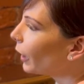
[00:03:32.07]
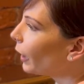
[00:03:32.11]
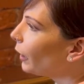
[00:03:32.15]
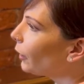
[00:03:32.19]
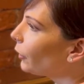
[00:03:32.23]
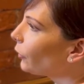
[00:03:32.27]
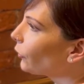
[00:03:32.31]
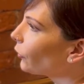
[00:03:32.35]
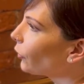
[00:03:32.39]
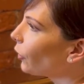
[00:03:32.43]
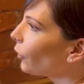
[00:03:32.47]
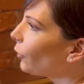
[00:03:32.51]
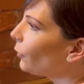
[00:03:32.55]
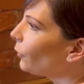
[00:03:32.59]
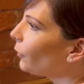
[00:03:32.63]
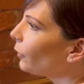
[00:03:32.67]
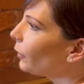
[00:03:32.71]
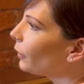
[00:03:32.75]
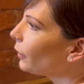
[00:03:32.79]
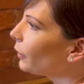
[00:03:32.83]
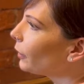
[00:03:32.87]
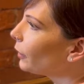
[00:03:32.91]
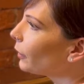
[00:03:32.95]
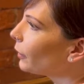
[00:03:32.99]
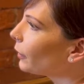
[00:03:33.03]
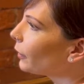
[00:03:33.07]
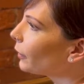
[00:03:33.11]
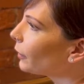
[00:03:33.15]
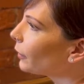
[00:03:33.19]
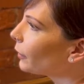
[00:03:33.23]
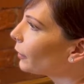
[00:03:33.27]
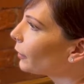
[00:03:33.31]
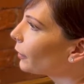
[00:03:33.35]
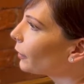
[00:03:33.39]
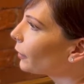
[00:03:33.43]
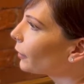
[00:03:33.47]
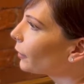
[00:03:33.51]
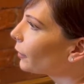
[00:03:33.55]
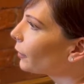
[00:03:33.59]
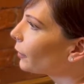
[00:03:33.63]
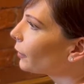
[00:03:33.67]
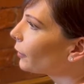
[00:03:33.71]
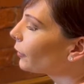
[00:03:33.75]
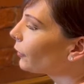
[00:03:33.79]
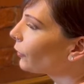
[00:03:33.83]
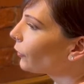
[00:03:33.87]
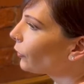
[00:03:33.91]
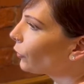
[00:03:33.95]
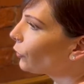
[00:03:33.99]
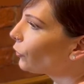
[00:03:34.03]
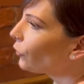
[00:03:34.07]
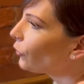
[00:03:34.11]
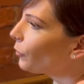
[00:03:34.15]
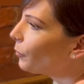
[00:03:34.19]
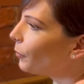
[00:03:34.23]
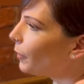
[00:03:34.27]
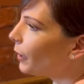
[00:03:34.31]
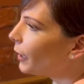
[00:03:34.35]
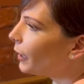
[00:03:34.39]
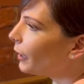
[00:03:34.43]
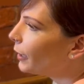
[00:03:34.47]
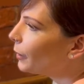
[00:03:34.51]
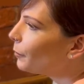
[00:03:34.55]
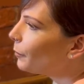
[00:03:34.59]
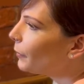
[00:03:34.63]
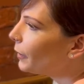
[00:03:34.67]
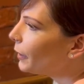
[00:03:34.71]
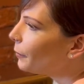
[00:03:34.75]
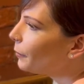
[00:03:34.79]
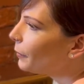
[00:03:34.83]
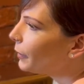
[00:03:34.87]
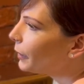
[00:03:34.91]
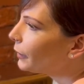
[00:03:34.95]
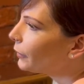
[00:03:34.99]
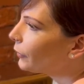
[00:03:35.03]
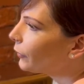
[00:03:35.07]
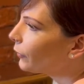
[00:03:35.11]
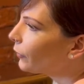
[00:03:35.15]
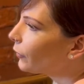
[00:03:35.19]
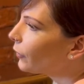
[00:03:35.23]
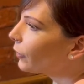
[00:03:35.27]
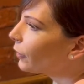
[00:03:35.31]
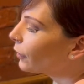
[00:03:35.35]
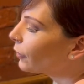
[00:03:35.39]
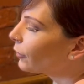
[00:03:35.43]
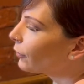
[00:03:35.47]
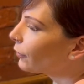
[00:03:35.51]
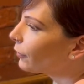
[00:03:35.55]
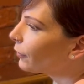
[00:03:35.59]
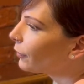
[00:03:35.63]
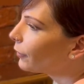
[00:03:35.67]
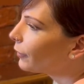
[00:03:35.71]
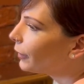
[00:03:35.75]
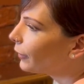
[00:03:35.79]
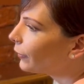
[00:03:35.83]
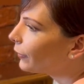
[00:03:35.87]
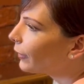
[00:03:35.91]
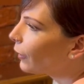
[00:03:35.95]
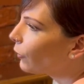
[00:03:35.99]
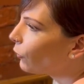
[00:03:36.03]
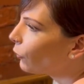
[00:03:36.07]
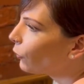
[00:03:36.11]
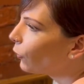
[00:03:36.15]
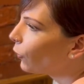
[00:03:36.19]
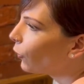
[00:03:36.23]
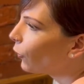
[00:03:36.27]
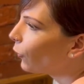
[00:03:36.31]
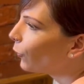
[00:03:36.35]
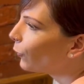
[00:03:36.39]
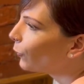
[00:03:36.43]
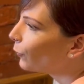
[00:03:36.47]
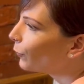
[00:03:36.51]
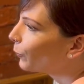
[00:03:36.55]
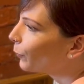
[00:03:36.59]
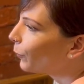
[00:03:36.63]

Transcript: So to me, it means that this alcohol,